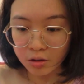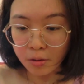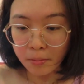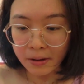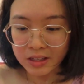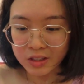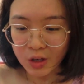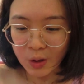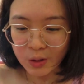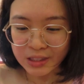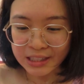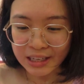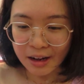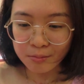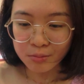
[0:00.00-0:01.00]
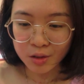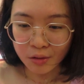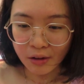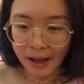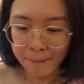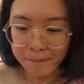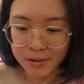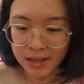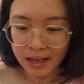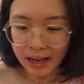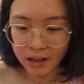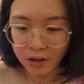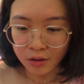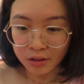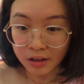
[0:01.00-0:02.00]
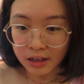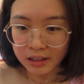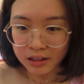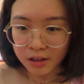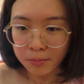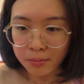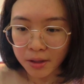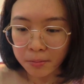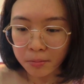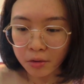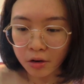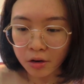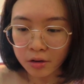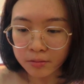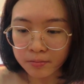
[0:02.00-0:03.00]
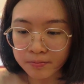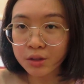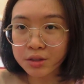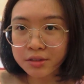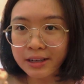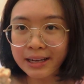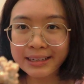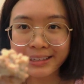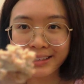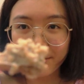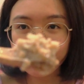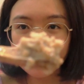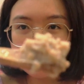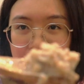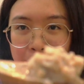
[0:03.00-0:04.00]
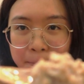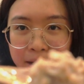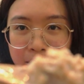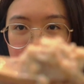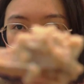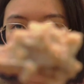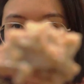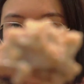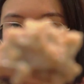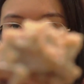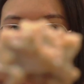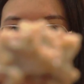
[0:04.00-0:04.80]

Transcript: so much oats here, I'm so happy. I cooked a little bit more. Also added protein powder.